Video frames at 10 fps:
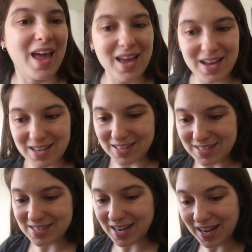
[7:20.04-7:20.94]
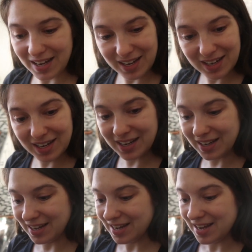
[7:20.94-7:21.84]
And
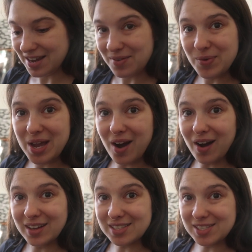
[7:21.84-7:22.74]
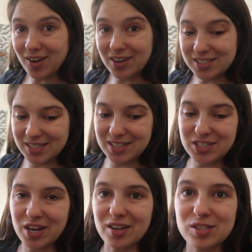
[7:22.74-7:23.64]
we got
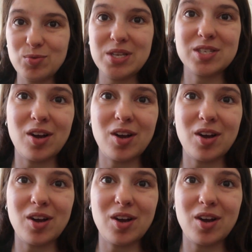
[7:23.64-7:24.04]
sausage. I got sweet